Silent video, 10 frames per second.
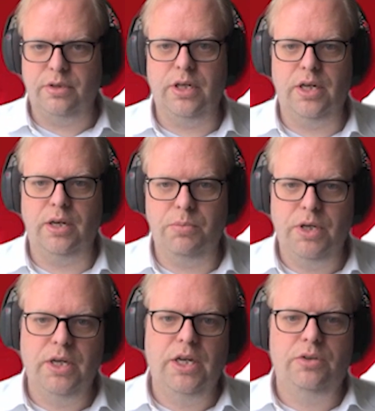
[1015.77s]

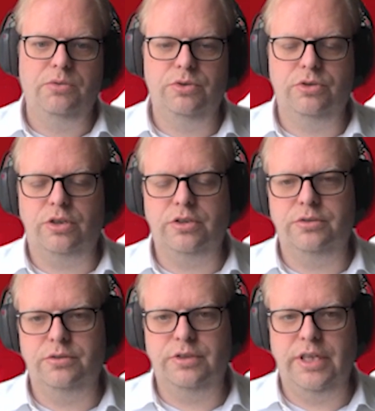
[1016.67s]
You're starting
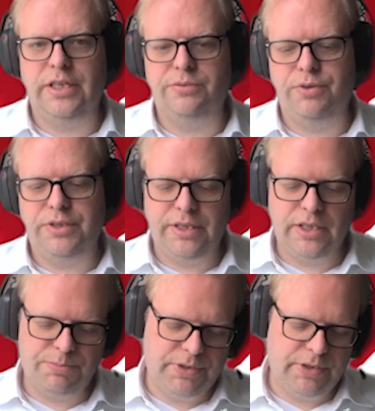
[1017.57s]
to see that within a
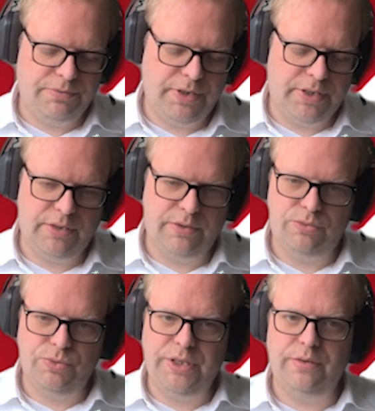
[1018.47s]
specific
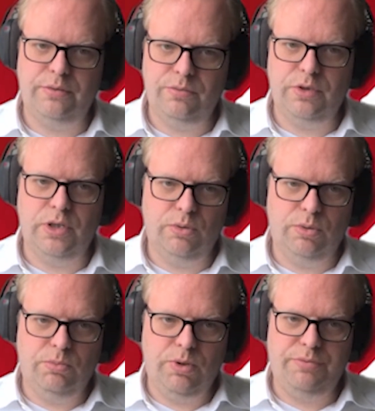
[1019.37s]
suite. So
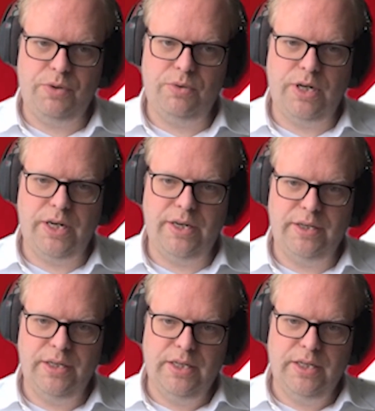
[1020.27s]
if you're a